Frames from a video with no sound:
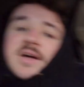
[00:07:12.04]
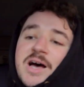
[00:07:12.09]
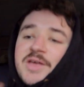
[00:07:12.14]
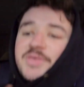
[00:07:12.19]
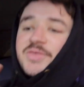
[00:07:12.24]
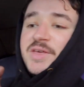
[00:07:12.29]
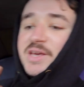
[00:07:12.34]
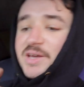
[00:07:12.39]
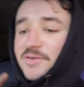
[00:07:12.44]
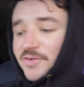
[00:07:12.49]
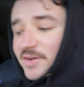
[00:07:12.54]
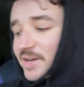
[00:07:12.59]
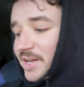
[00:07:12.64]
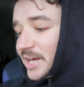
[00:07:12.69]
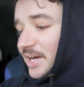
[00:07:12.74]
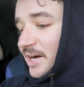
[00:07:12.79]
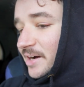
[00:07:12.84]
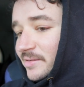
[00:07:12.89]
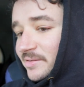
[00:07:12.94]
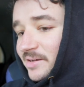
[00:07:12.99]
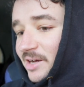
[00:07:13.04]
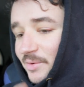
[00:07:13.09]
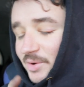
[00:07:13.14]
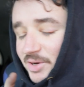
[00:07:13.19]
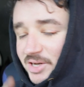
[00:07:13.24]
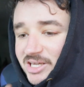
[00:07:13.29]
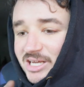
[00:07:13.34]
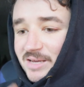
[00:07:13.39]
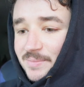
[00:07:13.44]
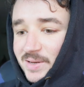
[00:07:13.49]
I think for now I'm going
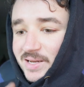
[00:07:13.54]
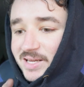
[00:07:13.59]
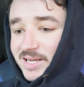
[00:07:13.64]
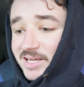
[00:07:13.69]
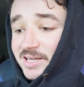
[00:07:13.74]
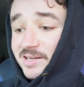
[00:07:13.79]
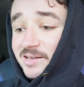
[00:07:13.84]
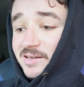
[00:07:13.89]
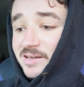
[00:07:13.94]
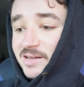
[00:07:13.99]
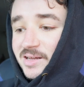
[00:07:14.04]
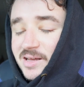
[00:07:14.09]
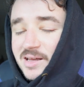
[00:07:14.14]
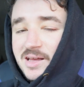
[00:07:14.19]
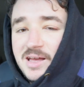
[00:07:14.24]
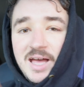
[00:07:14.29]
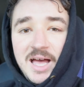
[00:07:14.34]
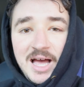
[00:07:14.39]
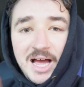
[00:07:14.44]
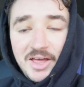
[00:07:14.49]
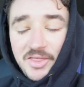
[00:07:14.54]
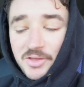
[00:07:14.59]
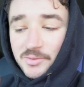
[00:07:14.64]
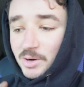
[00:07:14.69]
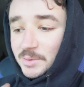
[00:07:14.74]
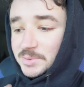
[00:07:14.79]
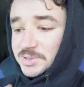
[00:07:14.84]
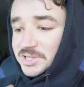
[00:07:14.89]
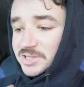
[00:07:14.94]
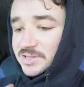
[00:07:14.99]
to keep it hidden. Other
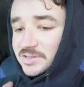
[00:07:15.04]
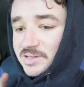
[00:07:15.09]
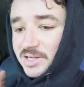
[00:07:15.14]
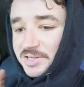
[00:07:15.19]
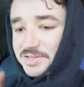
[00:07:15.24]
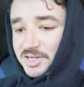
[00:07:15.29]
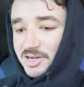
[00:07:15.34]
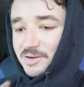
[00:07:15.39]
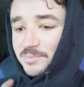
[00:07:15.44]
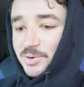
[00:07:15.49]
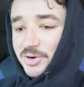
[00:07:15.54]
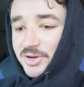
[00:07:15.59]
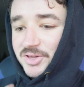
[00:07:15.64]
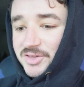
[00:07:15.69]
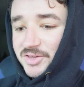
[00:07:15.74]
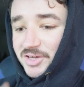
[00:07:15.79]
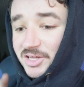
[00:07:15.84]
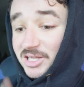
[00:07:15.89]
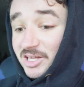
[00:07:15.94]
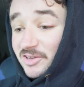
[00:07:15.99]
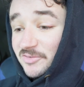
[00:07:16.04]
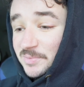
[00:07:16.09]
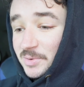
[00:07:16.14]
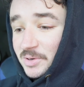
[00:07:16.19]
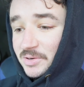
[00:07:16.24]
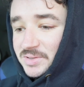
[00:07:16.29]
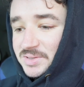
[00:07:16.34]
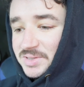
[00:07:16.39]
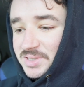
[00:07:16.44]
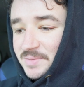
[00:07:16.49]
option is I could put it in the glove
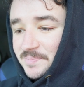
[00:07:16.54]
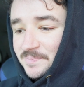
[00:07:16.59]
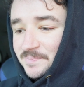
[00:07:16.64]
box.